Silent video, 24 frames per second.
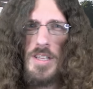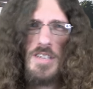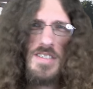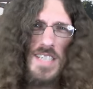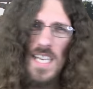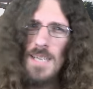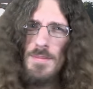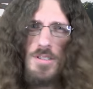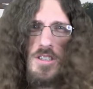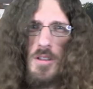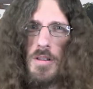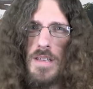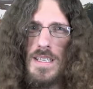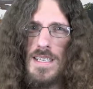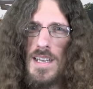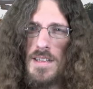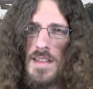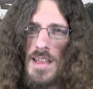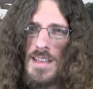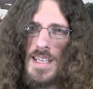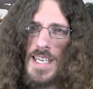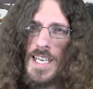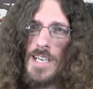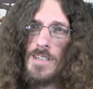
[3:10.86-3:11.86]
mean, there's absolutely
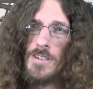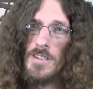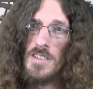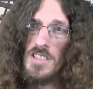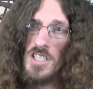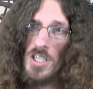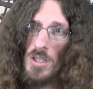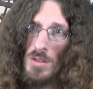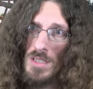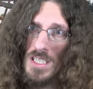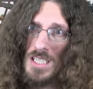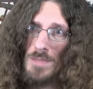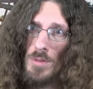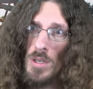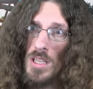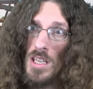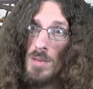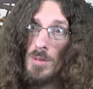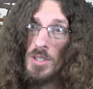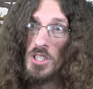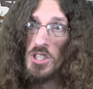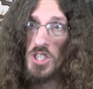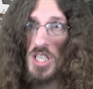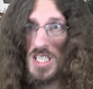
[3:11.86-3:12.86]
nothing the characters know at this point
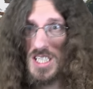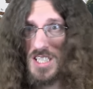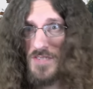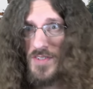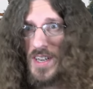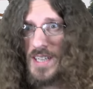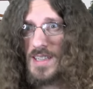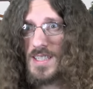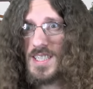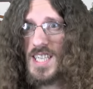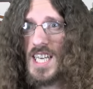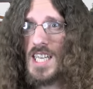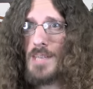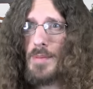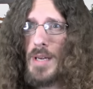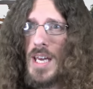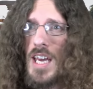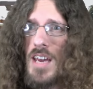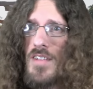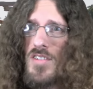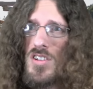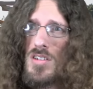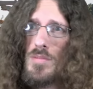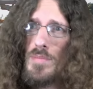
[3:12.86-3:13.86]
that would justify this kind of
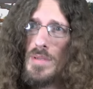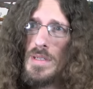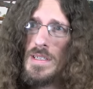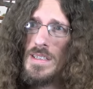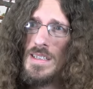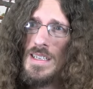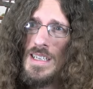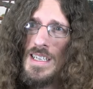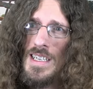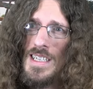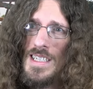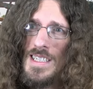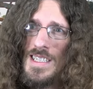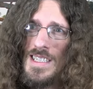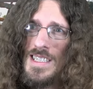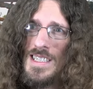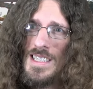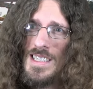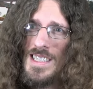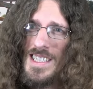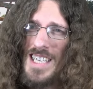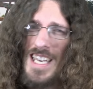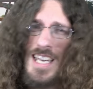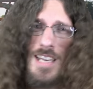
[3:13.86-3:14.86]
behavior, but
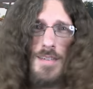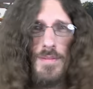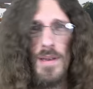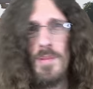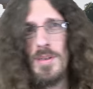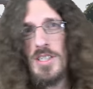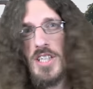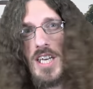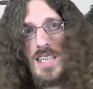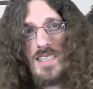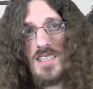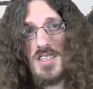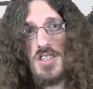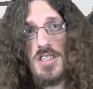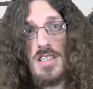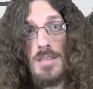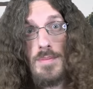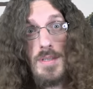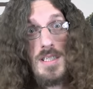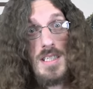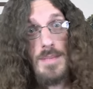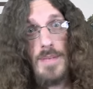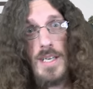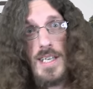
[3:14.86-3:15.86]
maybe Jazz is just a
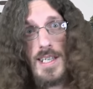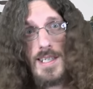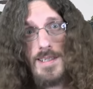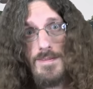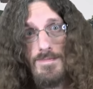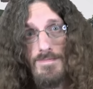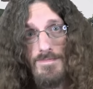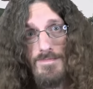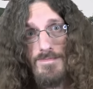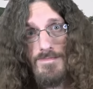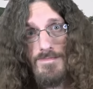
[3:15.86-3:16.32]
busybody.